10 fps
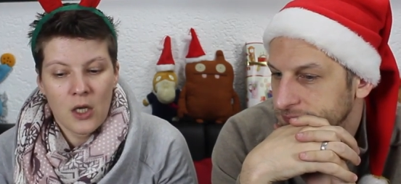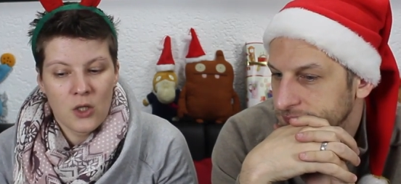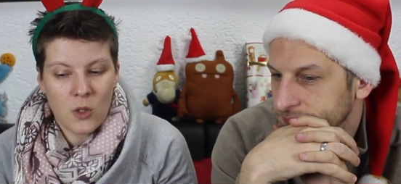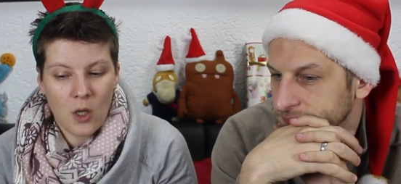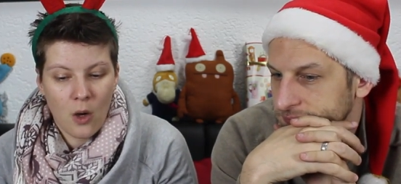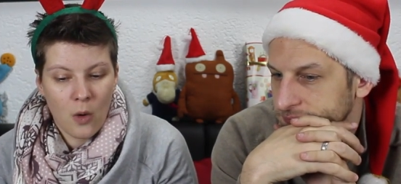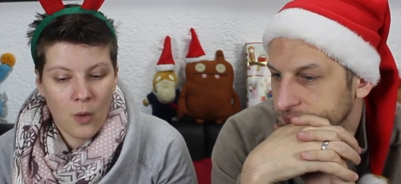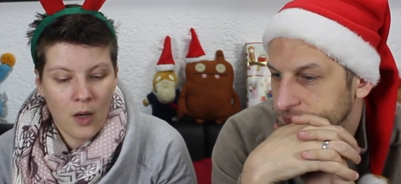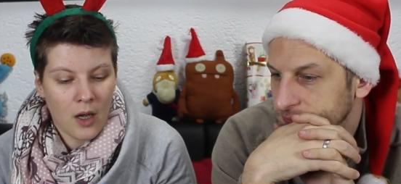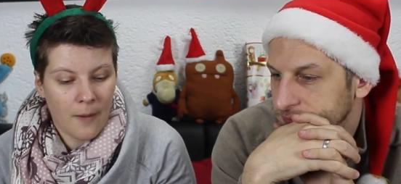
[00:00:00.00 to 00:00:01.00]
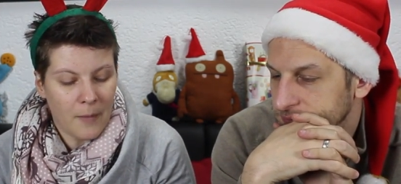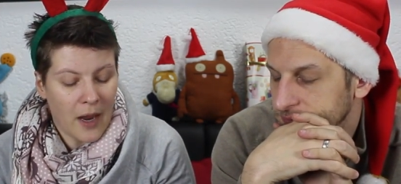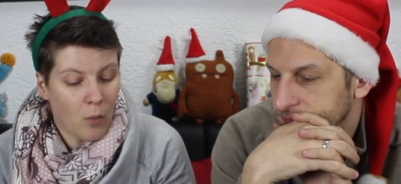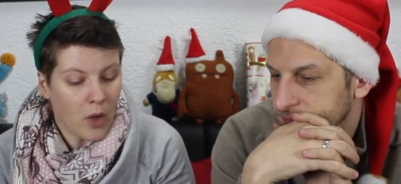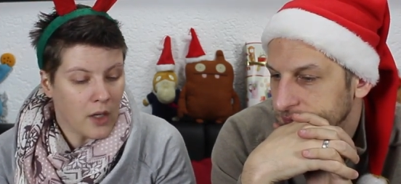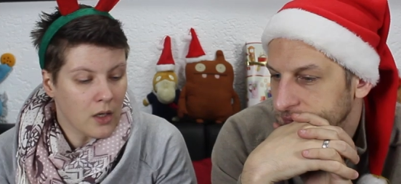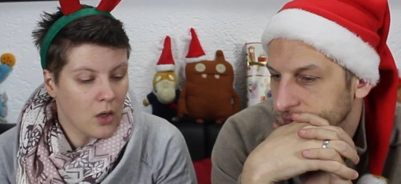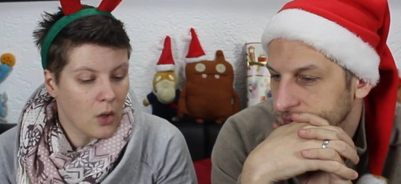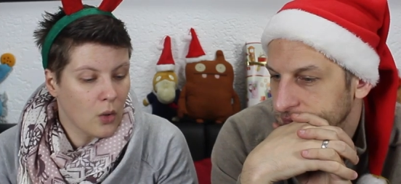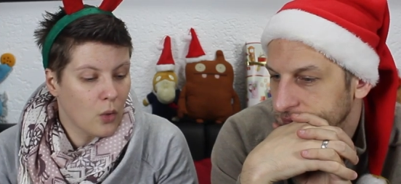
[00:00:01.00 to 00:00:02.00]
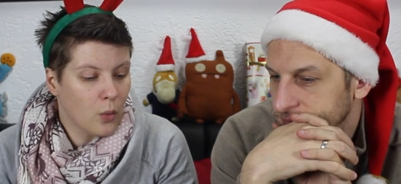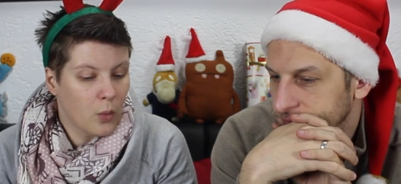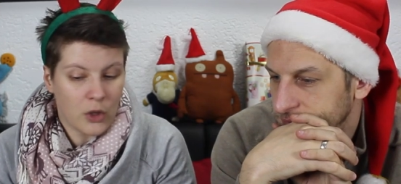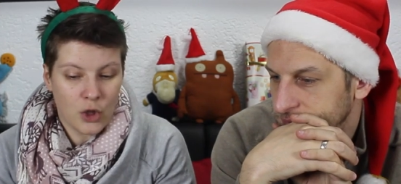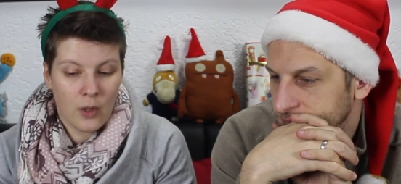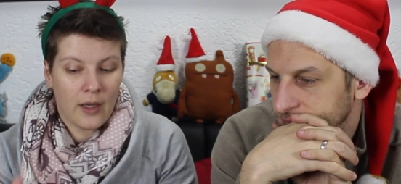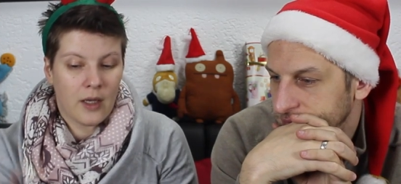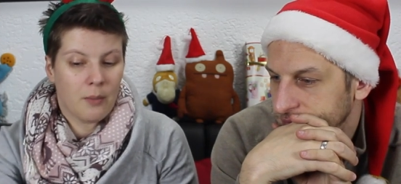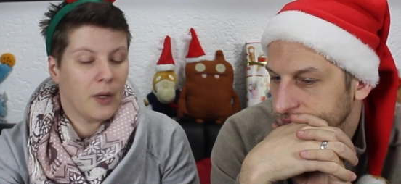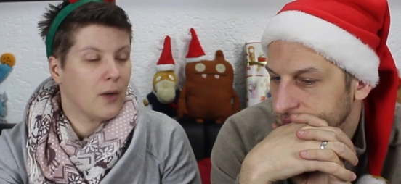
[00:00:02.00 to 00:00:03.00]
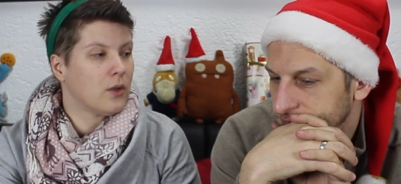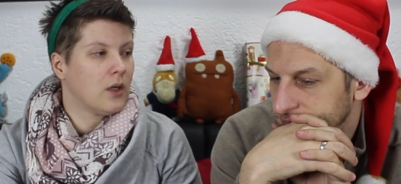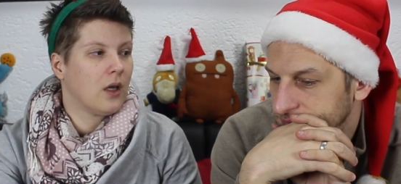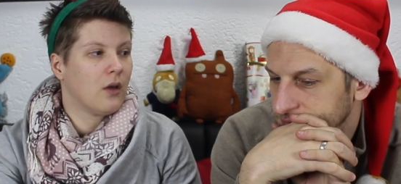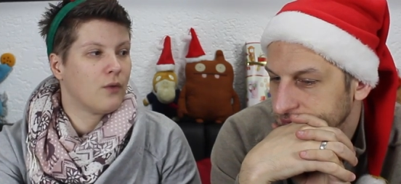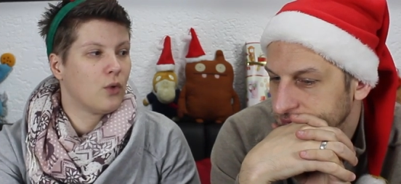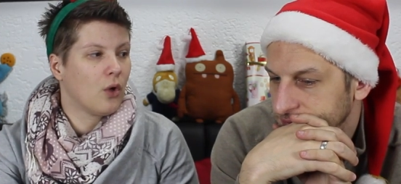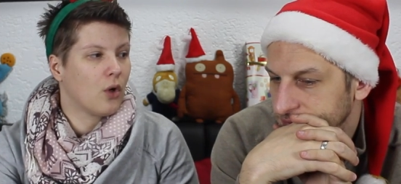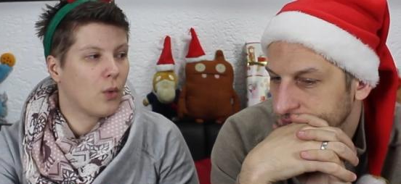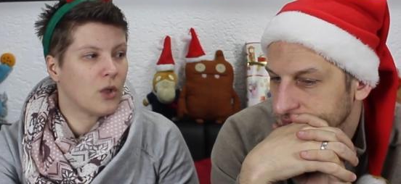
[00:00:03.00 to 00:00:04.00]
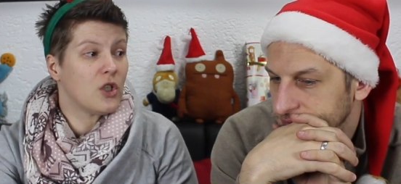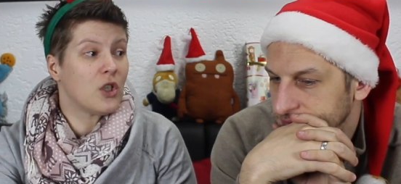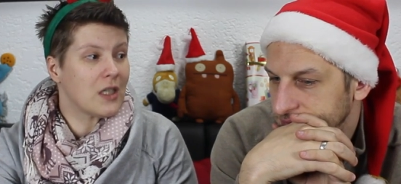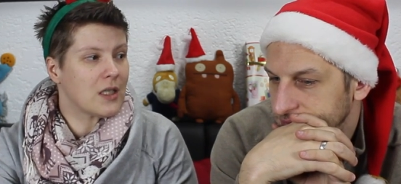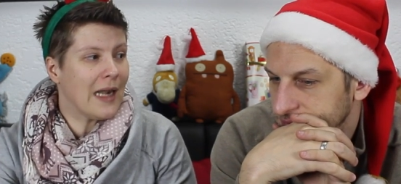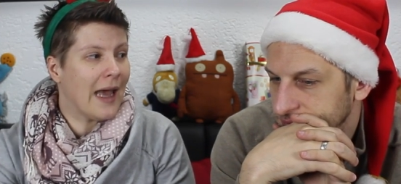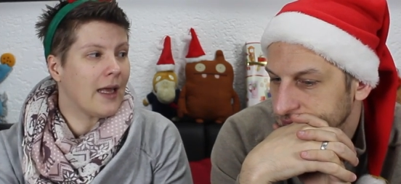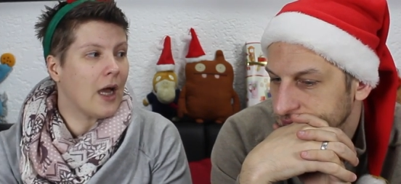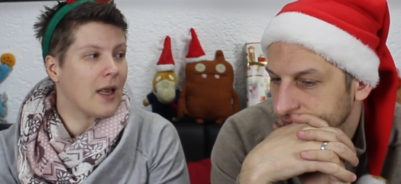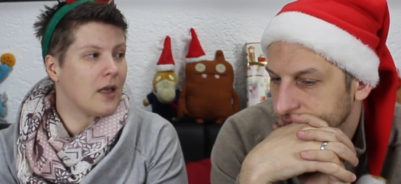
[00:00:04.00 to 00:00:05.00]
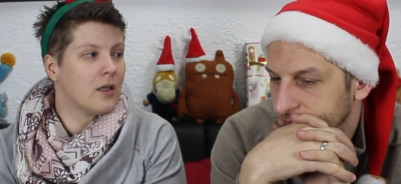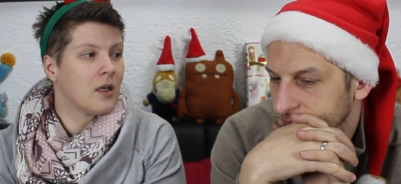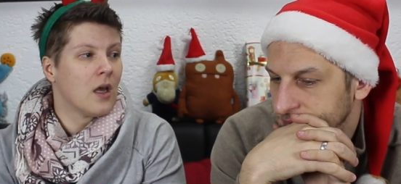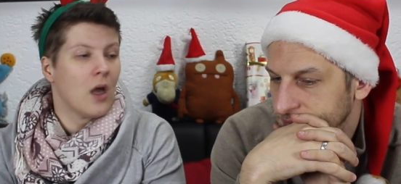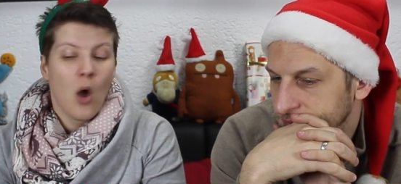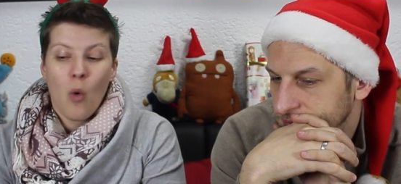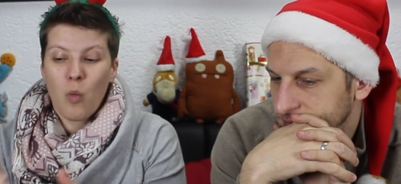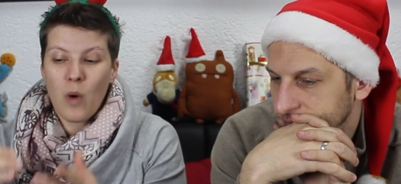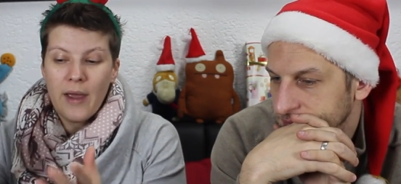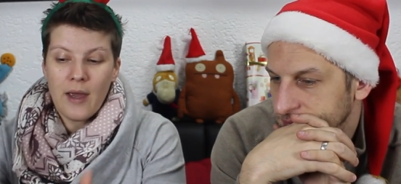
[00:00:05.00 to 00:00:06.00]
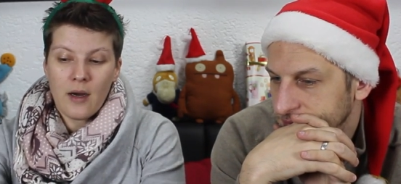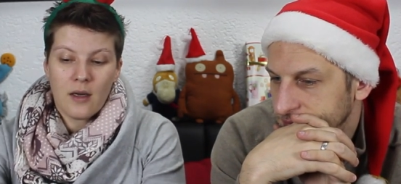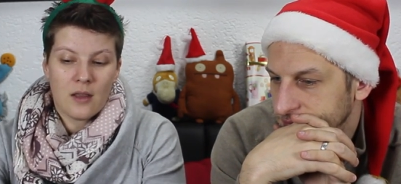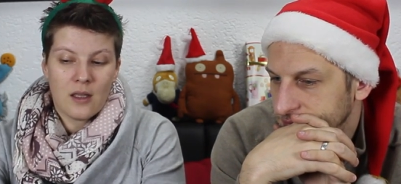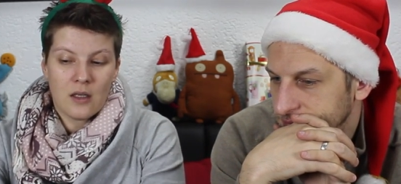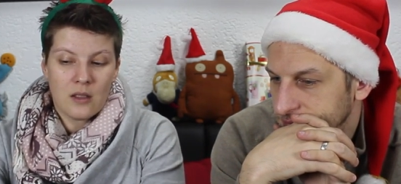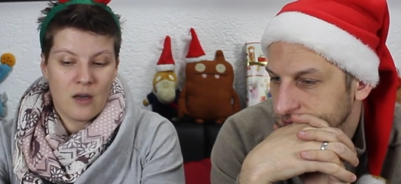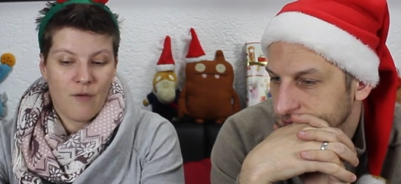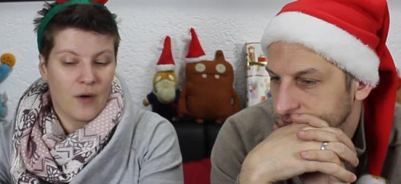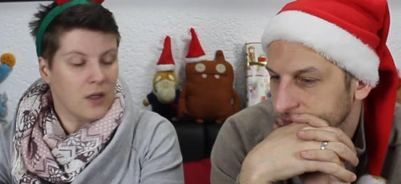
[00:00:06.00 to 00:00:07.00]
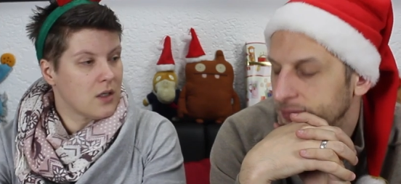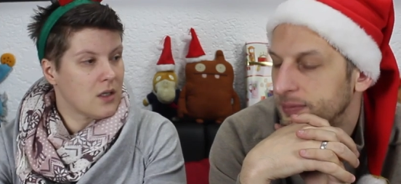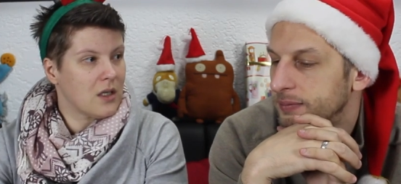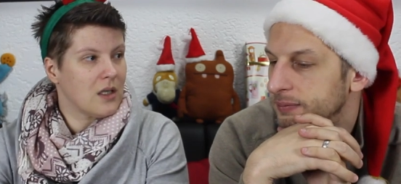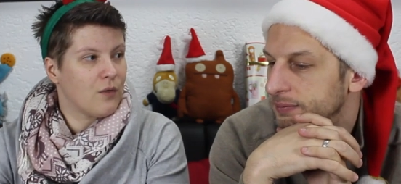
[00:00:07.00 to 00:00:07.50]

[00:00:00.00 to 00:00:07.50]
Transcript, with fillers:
Speaker 1: So um, I want to know what you like about King of New York, what you dislike, and where the difference